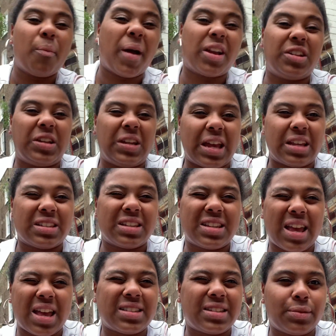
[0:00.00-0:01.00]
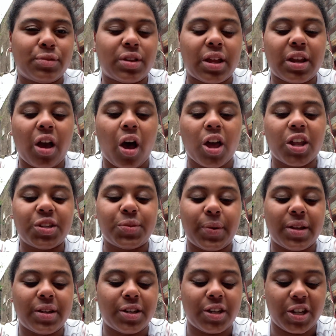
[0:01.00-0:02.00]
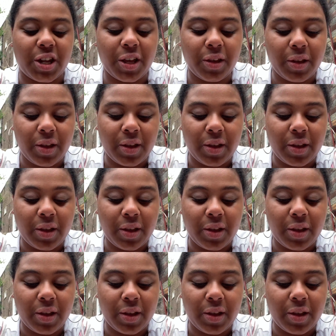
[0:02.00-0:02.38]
back to the S, because the S seems like the hardest bit to do.